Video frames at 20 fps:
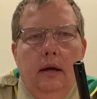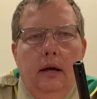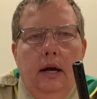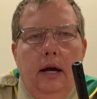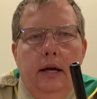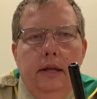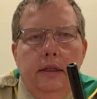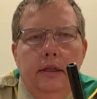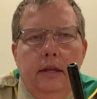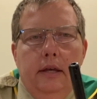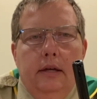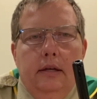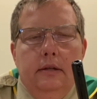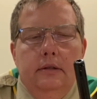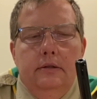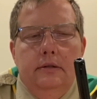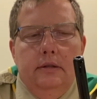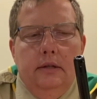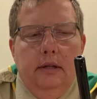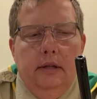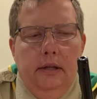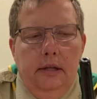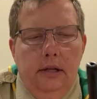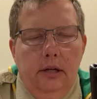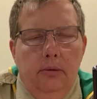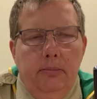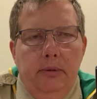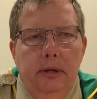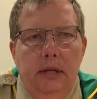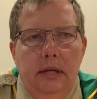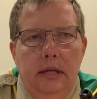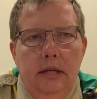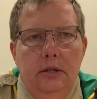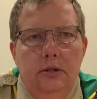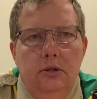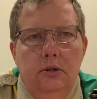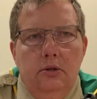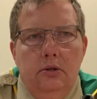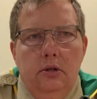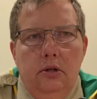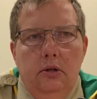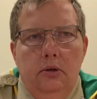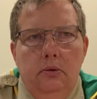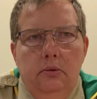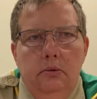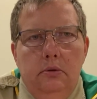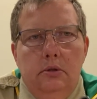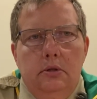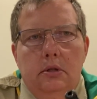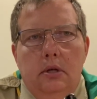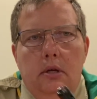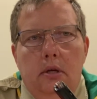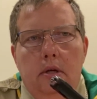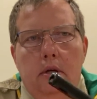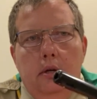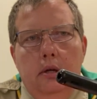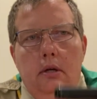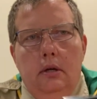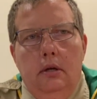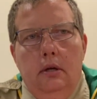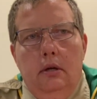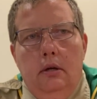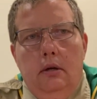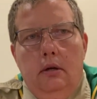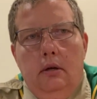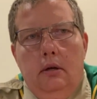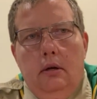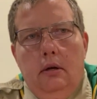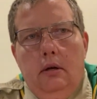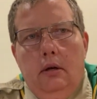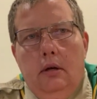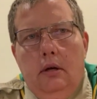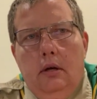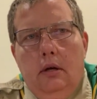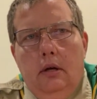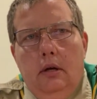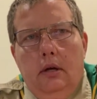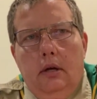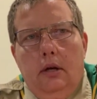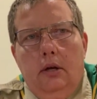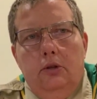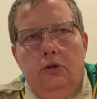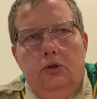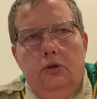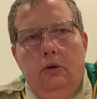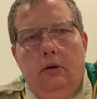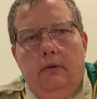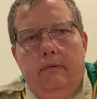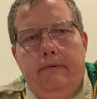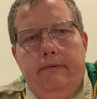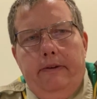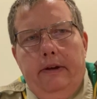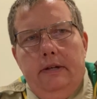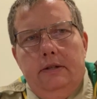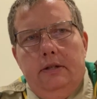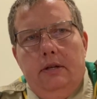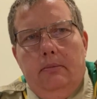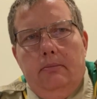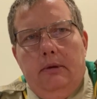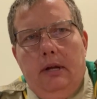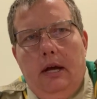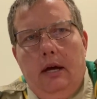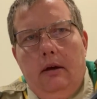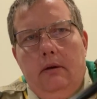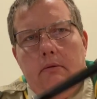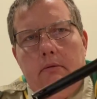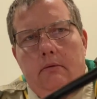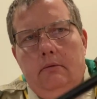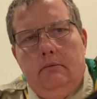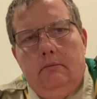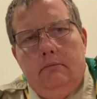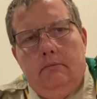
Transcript: I think, is a little bit easier to use, because you can face him down.